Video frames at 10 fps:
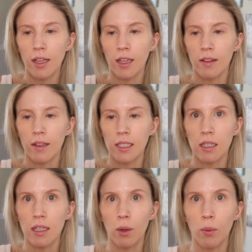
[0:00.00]
that this
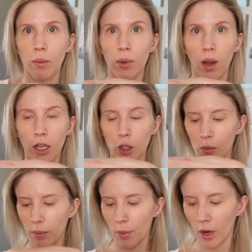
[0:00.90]
liquid blush
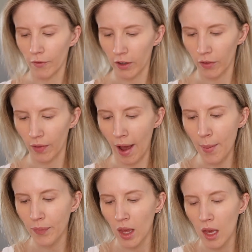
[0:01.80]
would be perfect for that.